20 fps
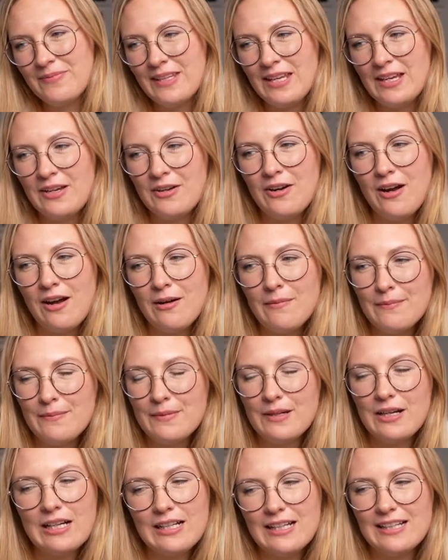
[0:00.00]

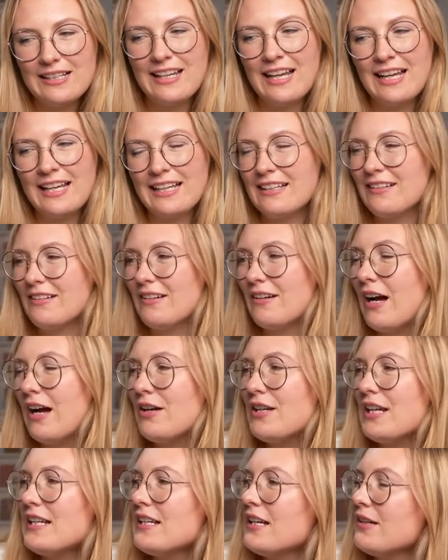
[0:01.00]
com like how
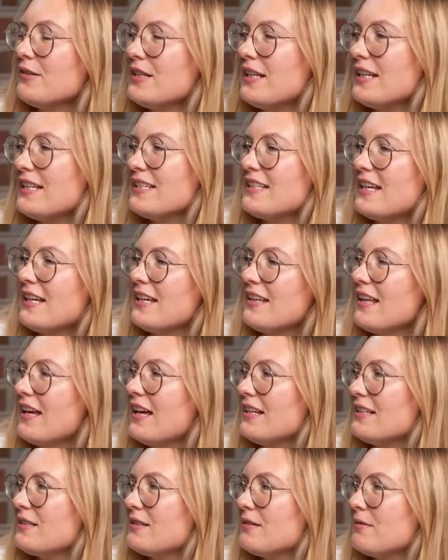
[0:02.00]
do, how do I say
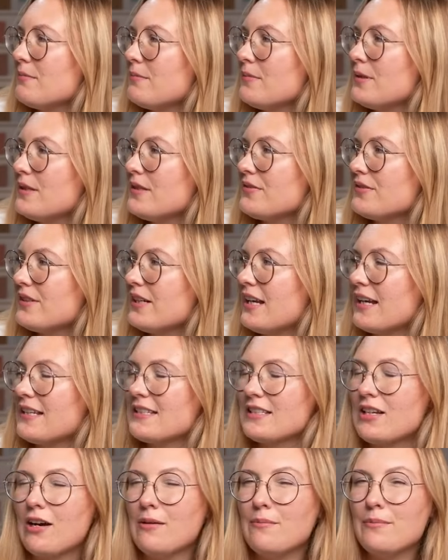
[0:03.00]
that misery likes
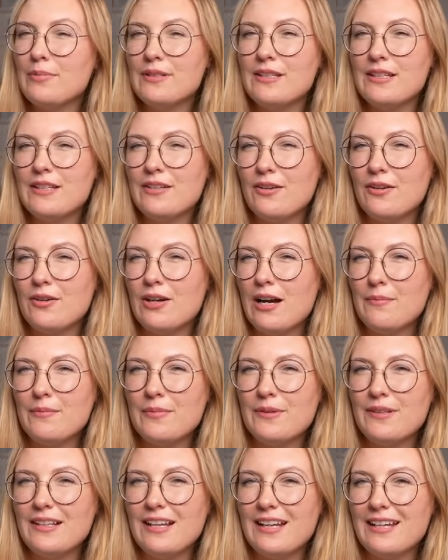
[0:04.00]
company or
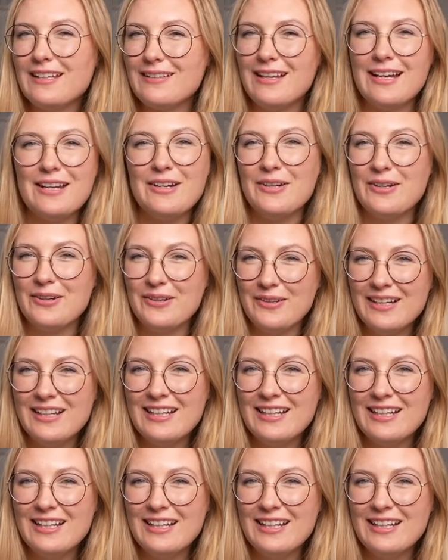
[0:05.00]
company likes I don't know